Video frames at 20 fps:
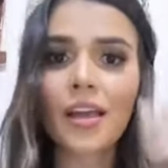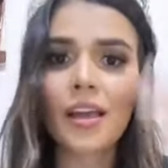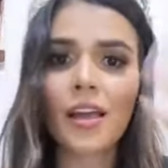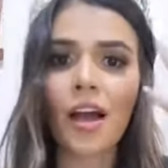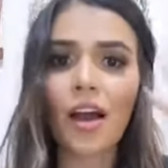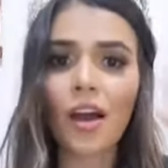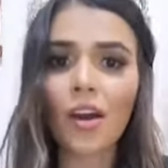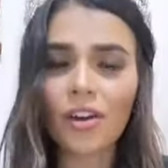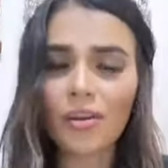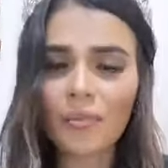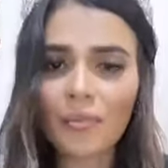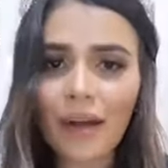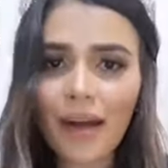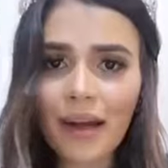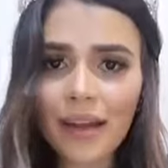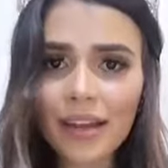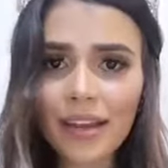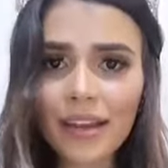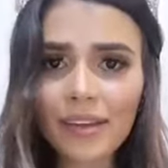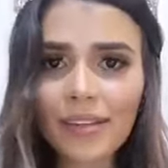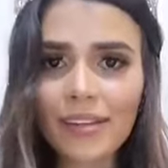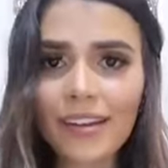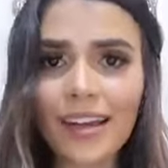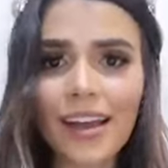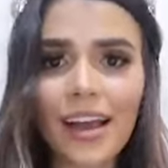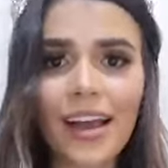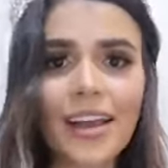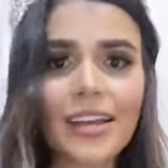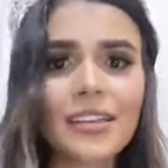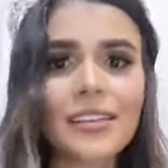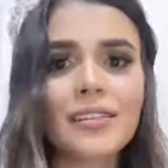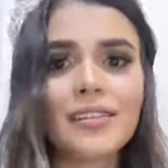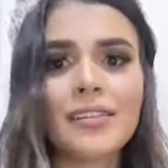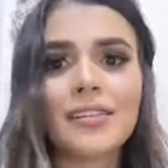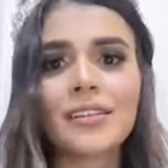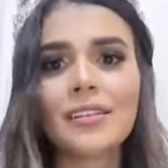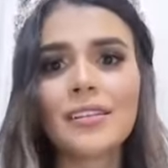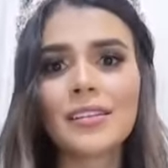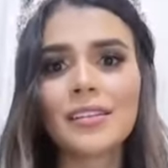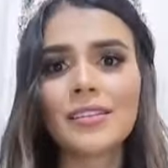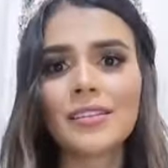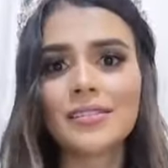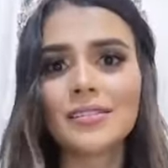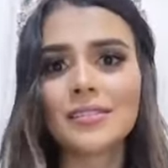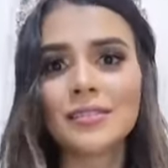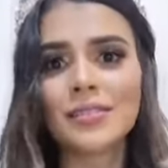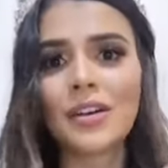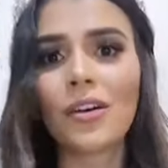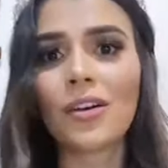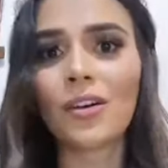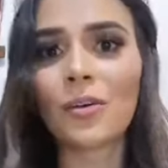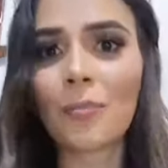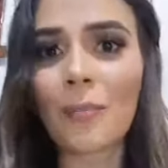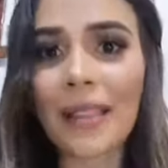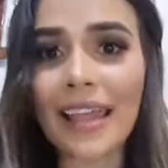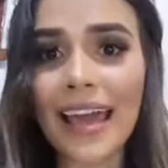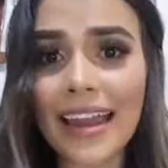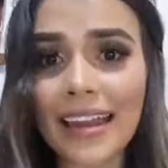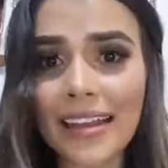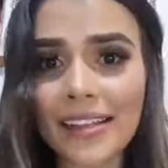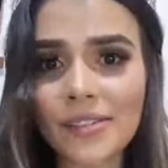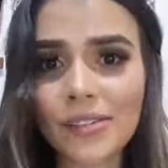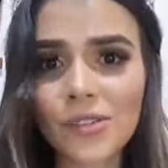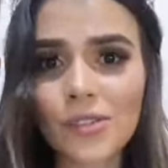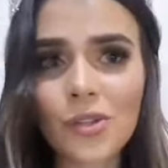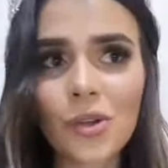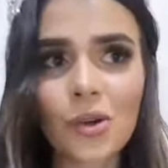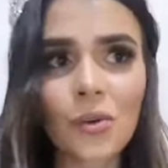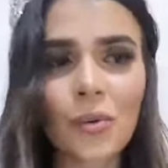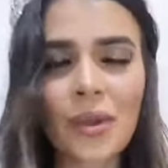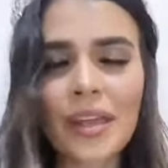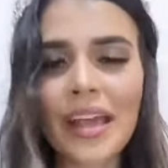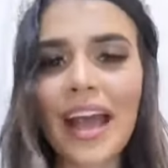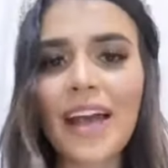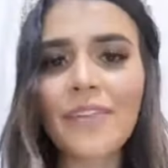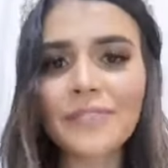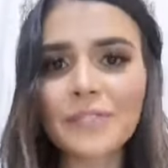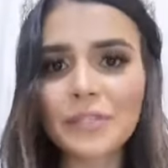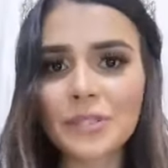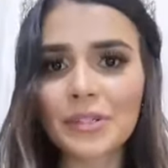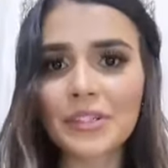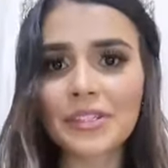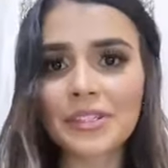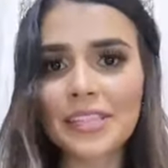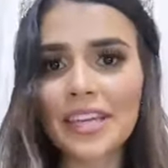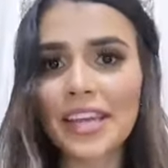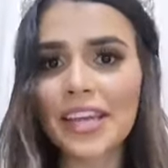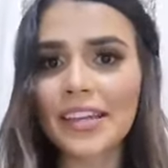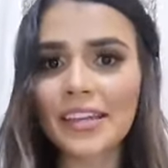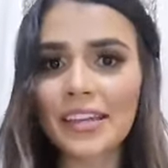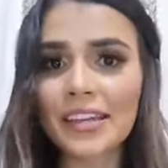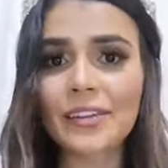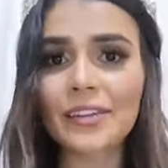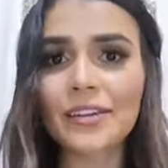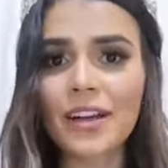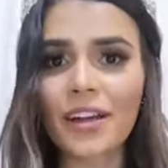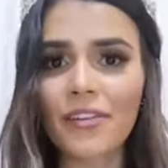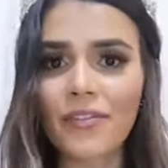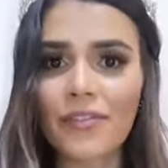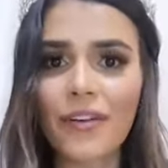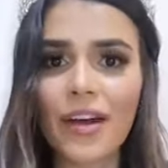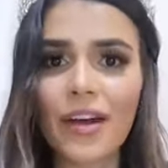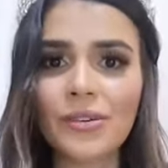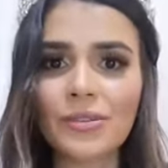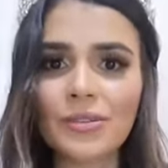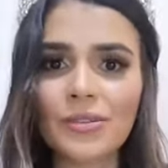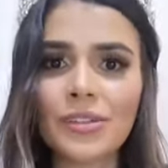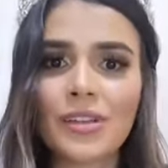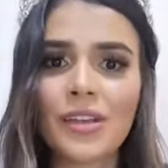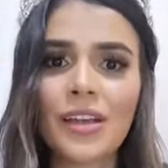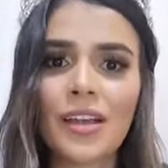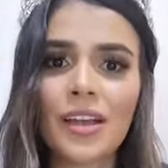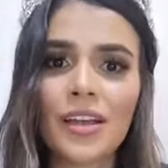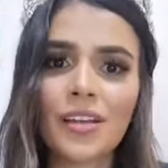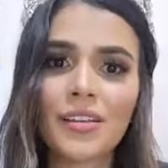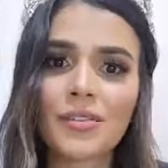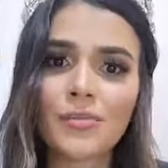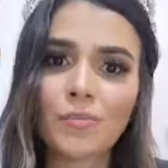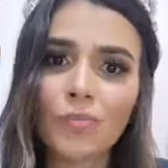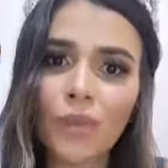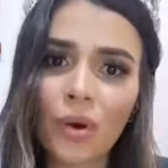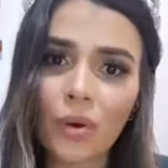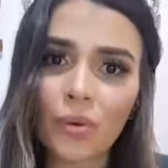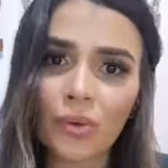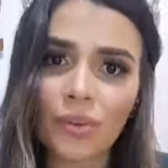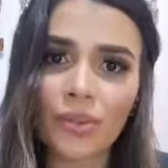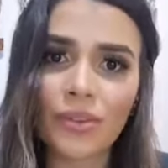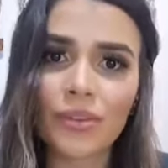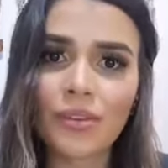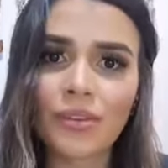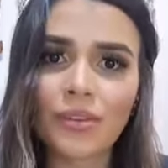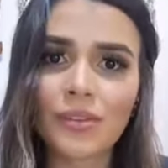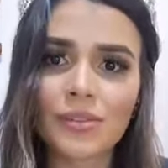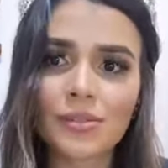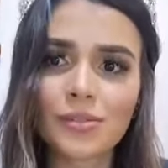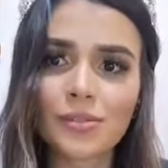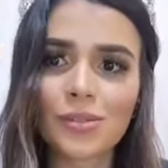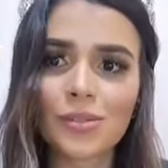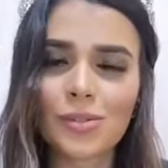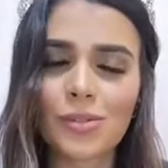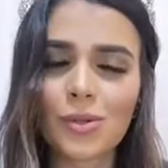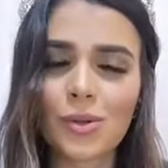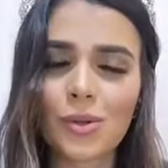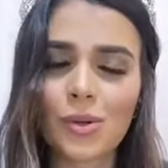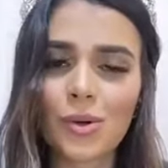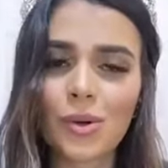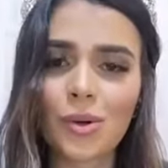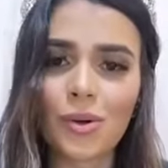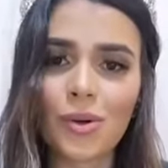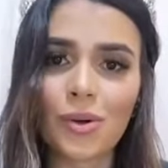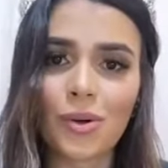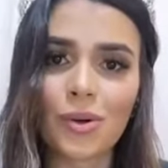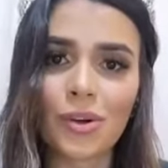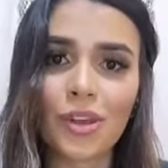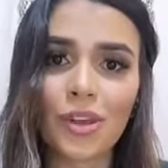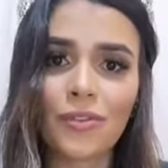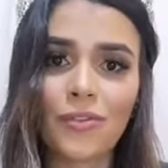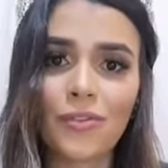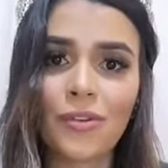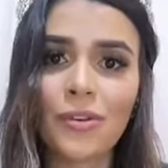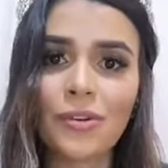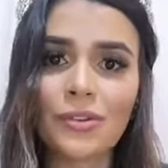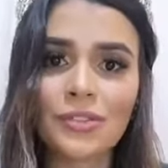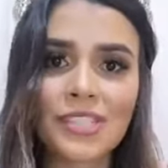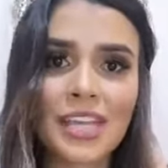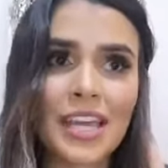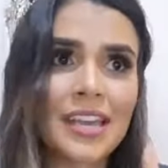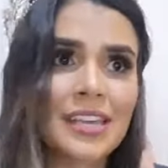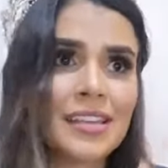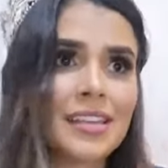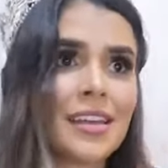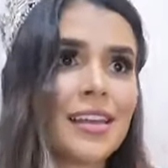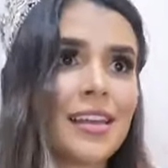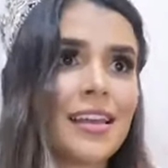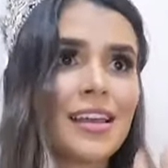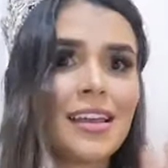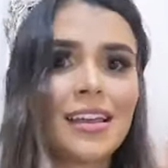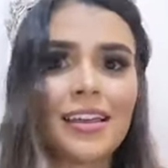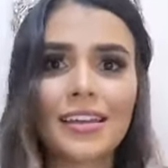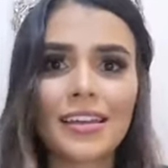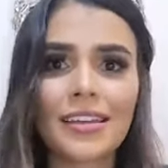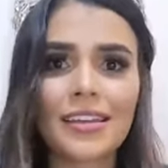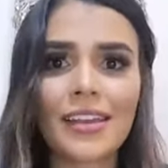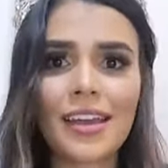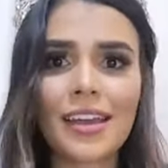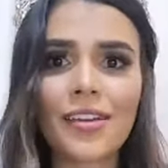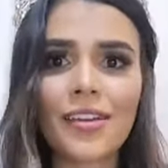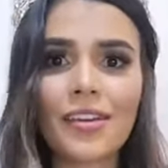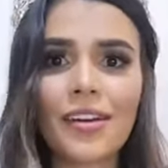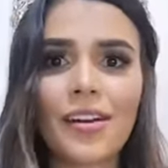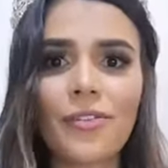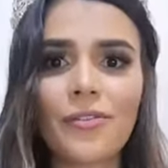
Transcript: our body and our planet. So we have to take care about both. So if you take care